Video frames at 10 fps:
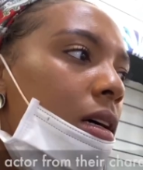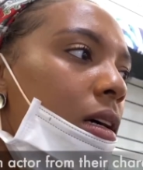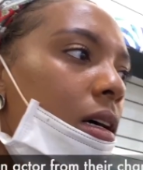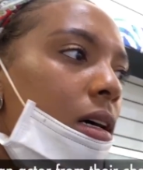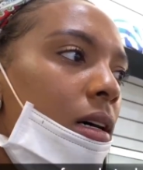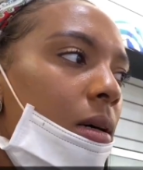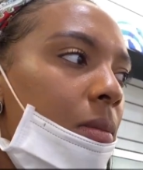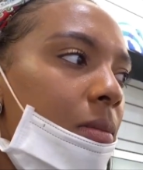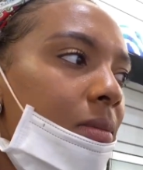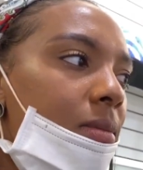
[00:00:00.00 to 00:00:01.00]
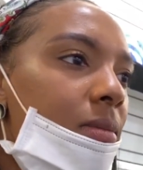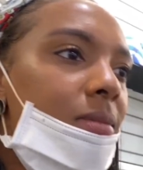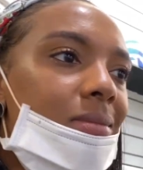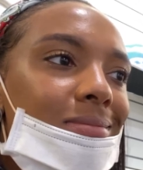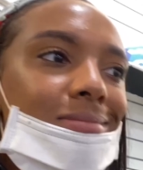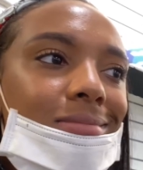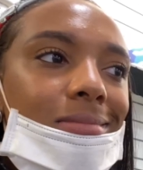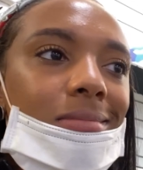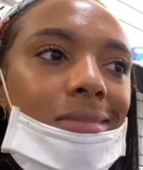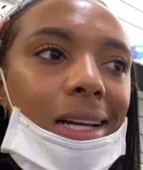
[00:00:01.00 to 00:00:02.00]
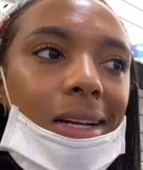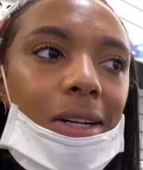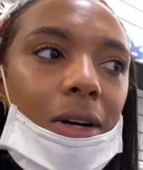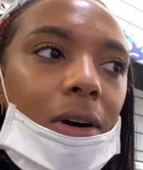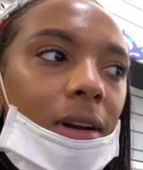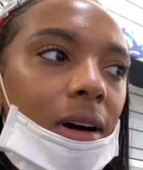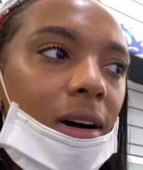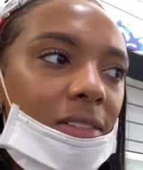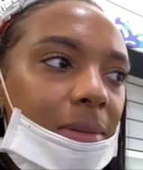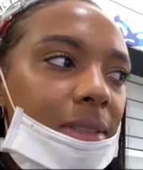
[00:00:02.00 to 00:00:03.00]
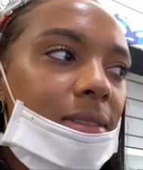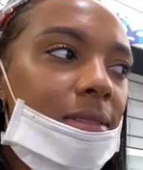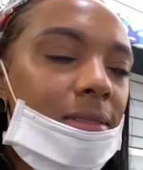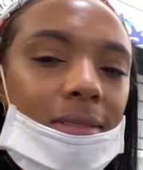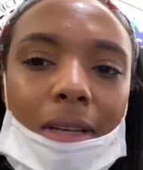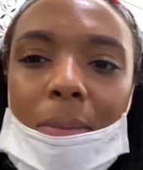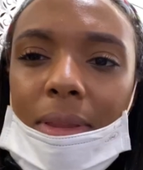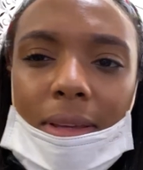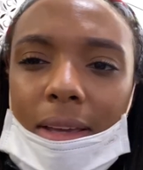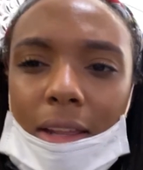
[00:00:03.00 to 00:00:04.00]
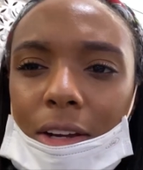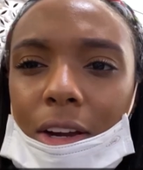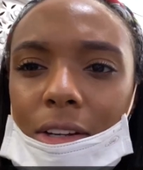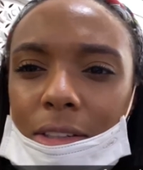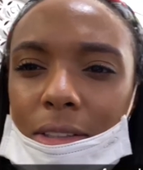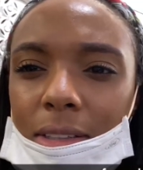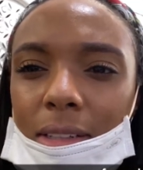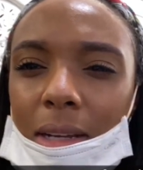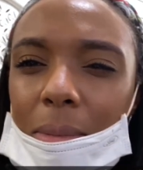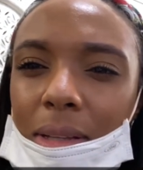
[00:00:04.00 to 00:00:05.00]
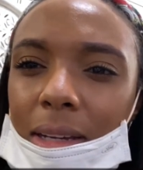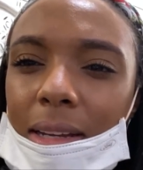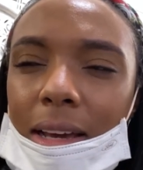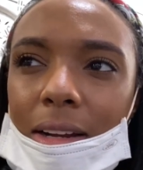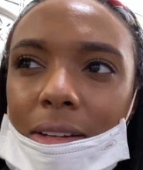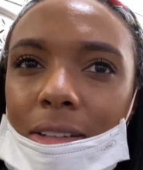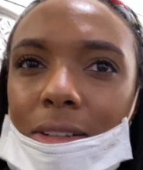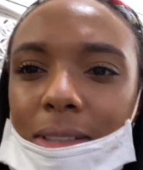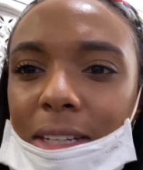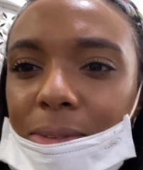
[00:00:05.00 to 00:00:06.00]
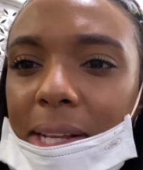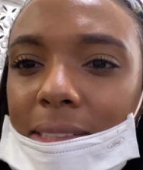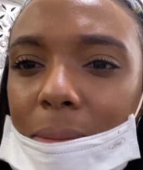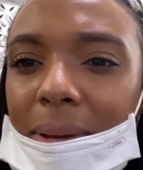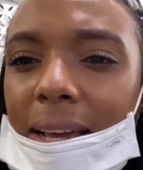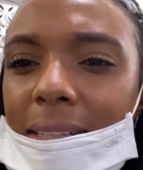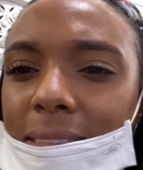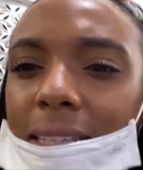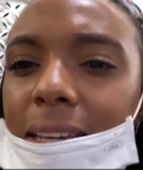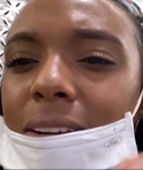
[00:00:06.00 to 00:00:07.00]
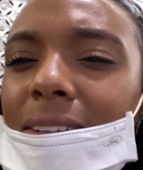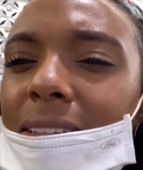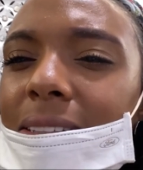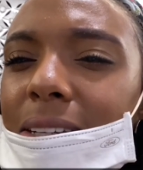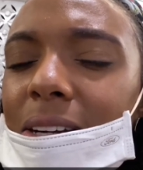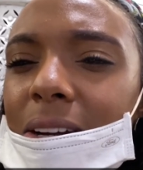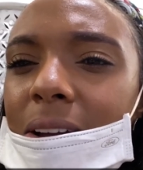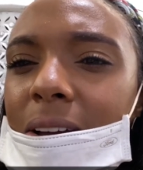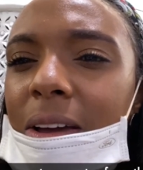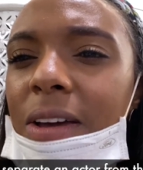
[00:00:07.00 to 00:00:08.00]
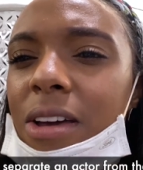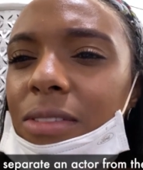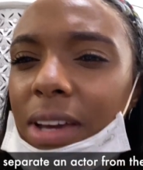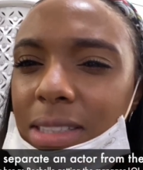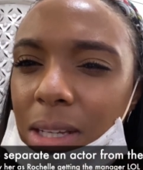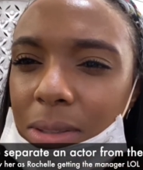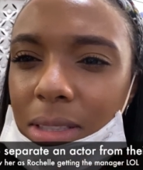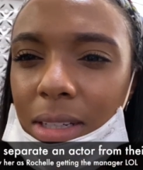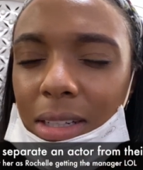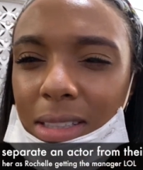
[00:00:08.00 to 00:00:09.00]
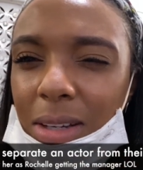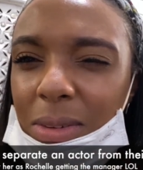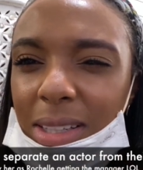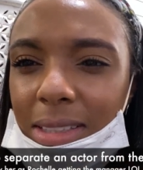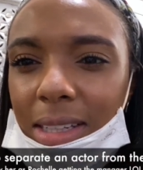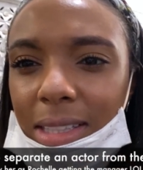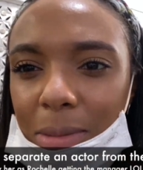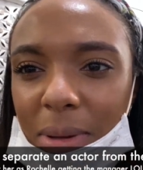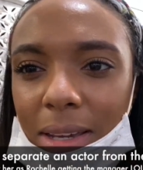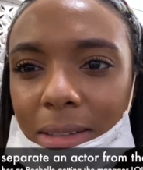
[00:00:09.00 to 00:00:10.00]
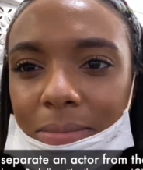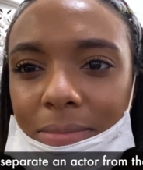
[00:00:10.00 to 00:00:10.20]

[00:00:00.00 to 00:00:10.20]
um, not going off, but something had occurred. I'm looking at her, you know, because everyone has on masks, and I can't really see her. Hey, so I was looking, I was like, wait a second, that's Pam